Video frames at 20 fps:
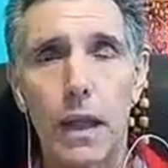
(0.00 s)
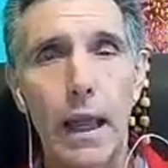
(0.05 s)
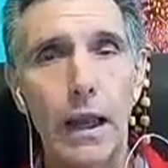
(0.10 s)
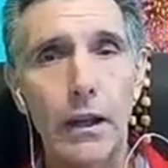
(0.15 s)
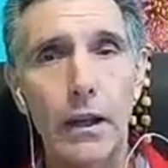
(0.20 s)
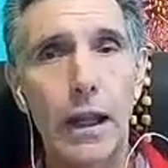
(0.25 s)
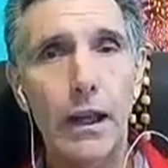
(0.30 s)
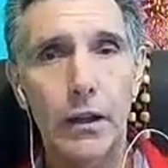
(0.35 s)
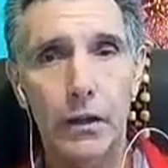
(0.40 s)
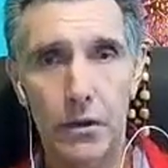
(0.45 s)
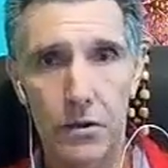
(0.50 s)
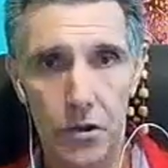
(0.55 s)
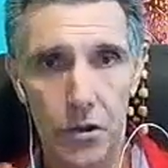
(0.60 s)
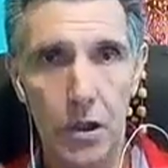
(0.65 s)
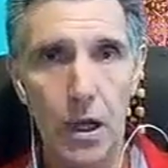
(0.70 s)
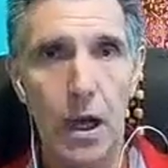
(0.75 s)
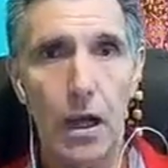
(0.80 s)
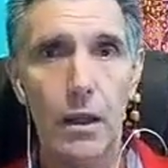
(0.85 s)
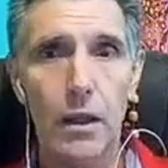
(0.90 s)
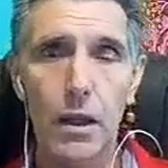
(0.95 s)
and
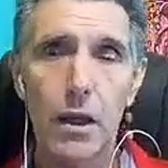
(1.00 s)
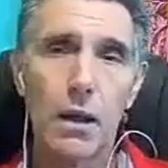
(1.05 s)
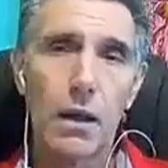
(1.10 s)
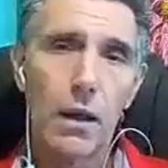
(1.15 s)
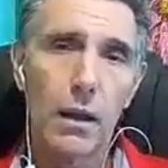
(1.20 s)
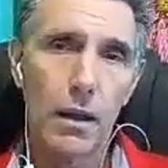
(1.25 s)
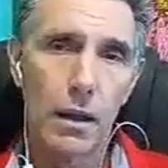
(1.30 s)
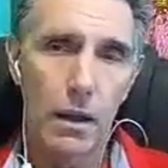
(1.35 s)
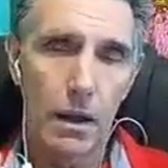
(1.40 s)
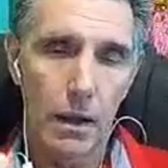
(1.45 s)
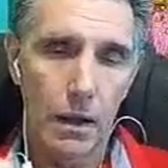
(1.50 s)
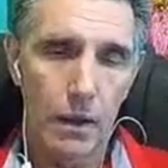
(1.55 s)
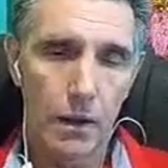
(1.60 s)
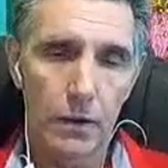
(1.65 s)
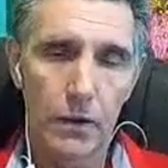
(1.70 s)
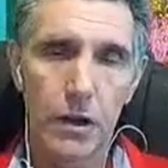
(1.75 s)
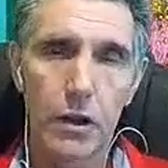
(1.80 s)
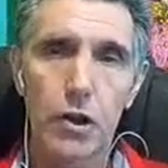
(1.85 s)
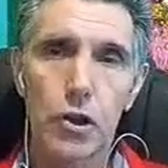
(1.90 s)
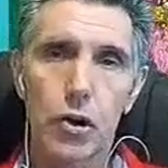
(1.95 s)
start
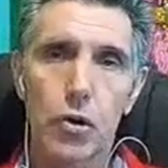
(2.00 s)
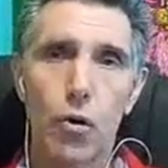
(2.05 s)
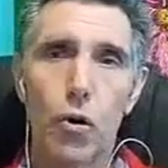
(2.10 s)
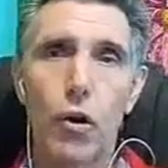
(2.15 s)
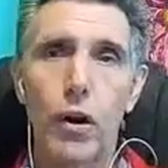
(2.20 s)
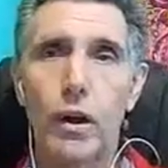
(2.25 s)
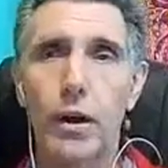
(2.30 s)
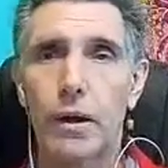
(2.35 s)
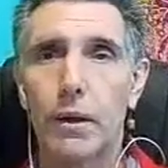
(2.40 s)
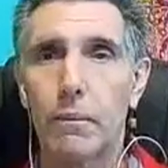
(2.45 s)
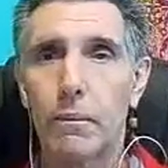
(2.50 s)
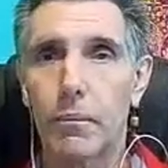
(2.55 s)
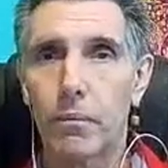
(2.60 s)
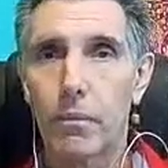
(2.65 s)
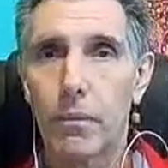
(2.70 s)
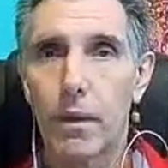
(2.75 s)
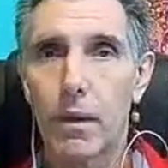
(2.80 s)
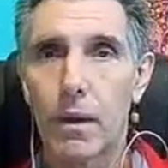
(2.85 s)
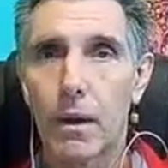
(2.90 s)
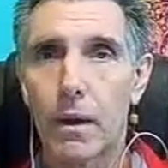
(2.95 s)
destroying
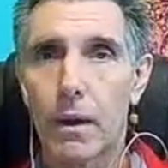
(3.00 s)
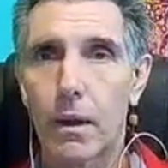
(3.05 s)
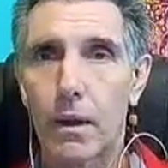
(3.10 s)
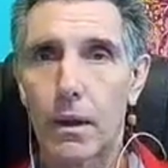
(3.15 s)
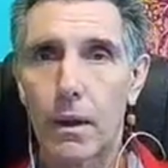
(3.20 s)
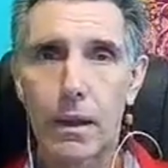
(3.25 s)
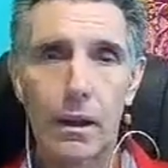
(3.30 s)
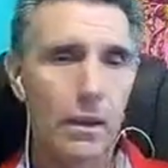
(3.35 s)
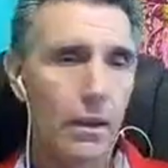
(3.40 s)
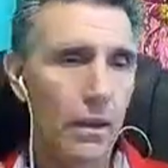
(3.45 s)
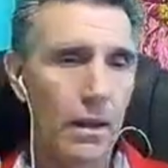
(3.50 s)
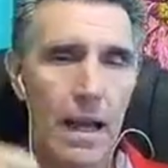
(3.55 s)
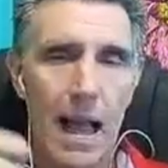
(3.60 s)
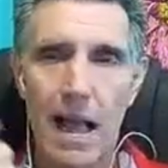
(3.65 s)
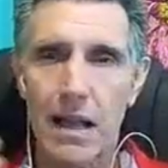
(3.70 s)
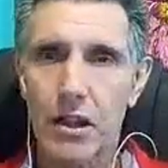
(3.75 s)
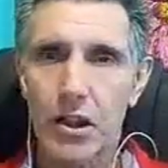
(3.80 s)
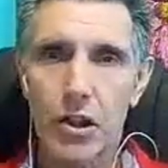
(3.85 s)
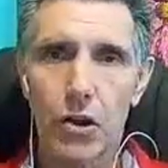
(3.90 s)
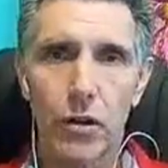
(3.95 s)

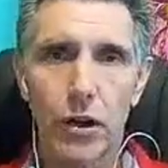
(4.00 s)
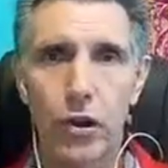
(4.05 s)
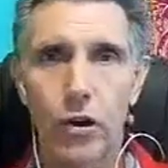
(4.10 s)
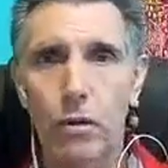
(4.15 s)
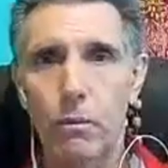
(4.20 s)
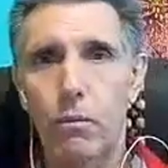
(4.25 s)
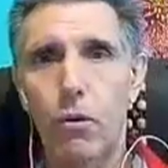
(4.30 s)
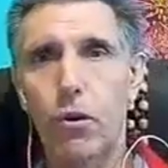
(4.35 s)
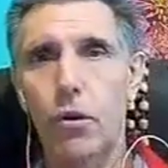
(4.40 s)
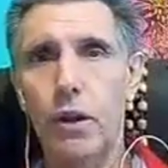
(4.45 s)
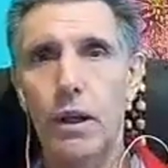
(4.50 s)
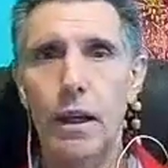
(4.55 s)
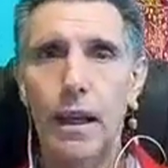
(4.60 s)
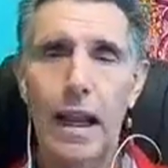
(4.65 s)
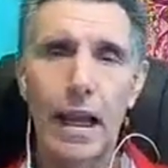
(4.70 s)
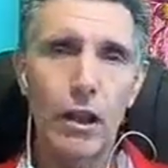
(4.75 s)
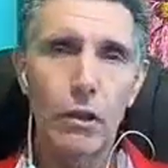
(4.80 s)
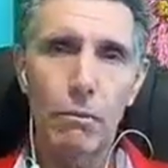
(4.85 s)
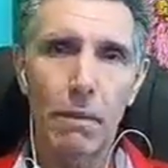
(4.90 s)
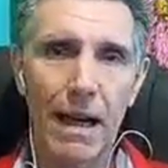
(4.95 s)
cancer in your
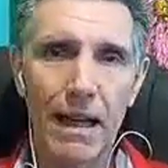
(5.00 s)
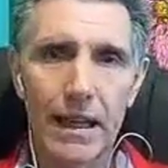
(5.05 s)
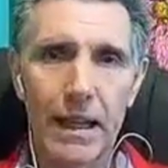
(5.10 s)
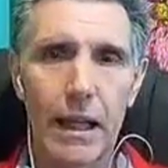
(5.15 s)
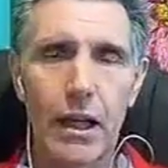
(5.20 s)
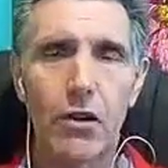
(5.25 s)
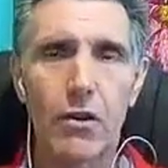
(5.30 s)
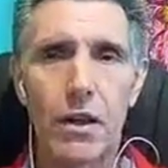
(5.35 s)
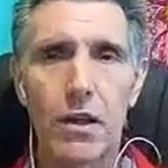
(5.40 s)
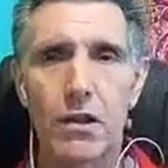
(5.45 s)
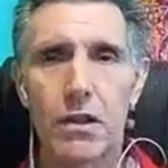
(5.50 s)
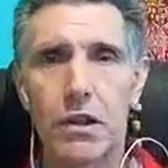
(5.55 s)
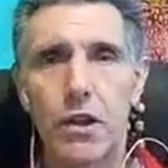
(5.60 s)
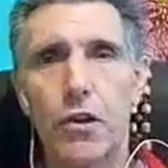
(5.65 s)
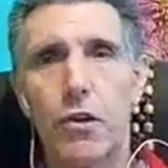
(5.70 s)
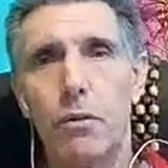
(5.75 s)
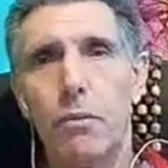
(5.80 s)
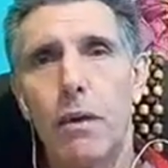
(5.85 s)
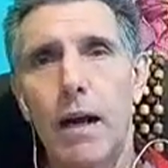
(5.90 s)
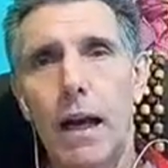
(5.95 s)
body and bacteria
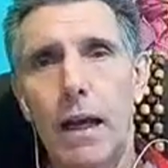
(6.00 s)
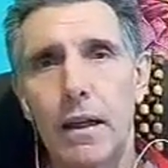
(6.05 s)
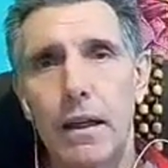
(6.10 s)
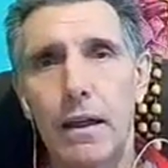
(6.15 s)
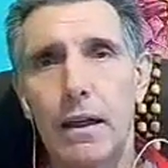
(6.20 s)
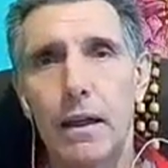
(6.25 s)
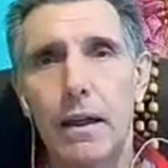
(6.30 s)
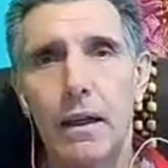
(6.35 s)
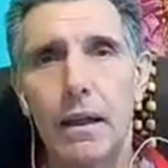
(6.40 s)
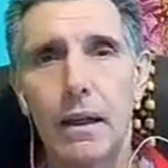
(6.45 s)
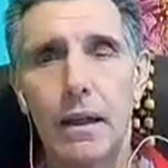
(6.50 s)
in your body,